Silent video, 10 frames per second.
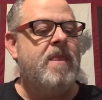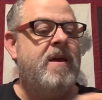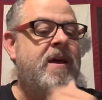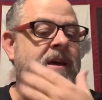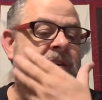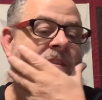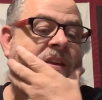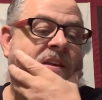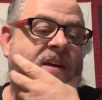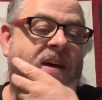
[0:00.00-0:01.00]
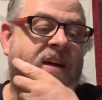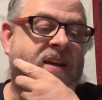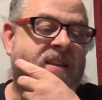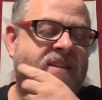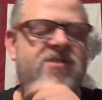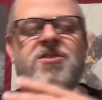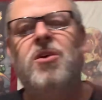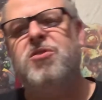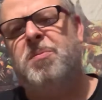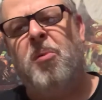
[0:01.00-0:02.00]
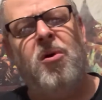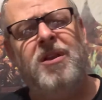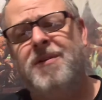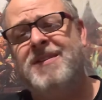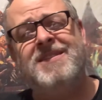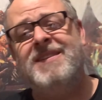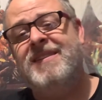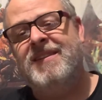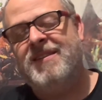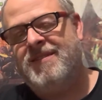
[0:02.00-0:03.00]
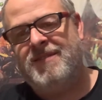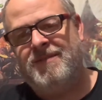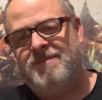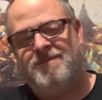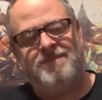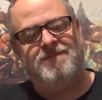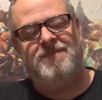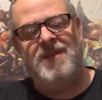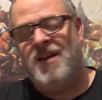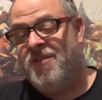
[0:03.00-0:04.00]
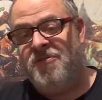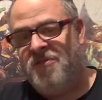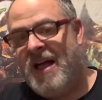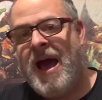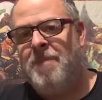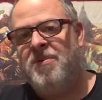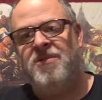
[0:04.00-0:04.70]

And this is no spoiler. It's in the on the flap.